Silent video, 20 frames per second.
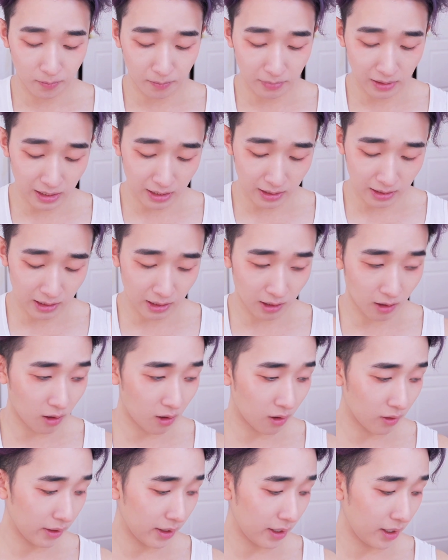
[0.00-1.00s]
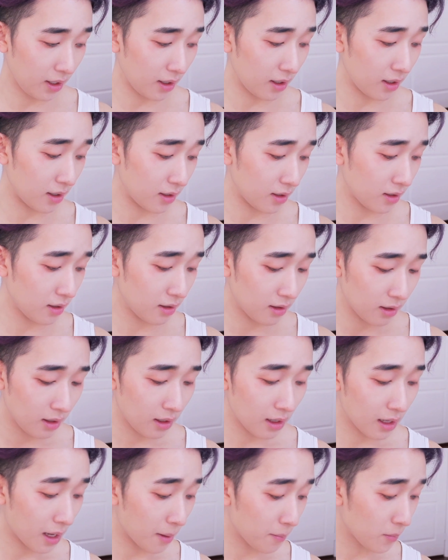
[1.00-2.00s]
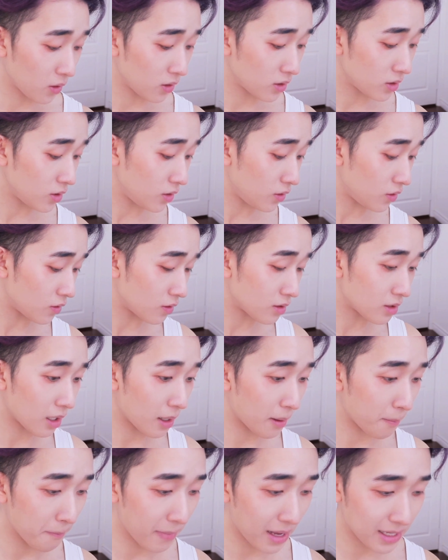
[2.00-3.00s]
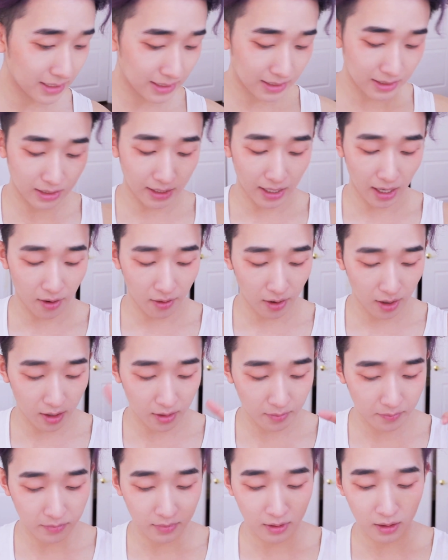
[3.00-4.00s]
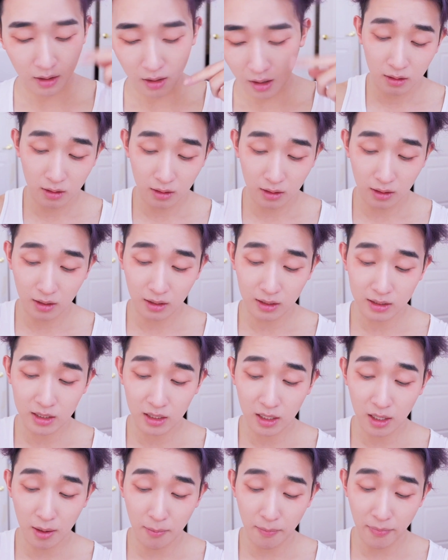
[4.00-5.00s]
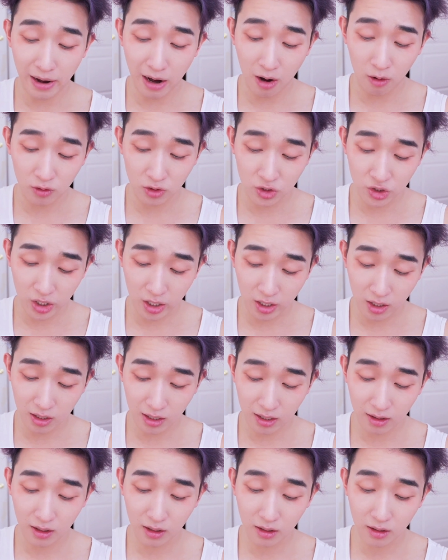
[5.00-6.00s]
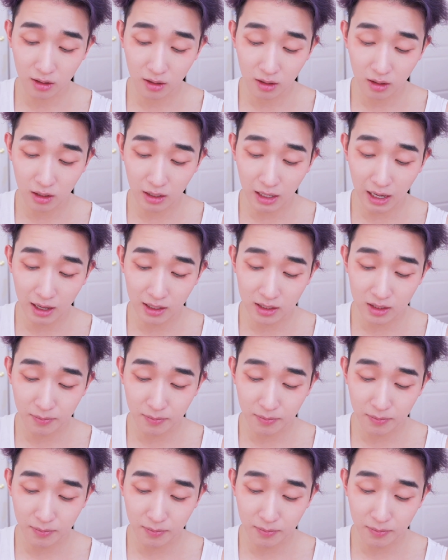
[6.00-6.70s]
blend that all in, I'm going to use a mascara. It's in a brown shade, I think. Yeah, it's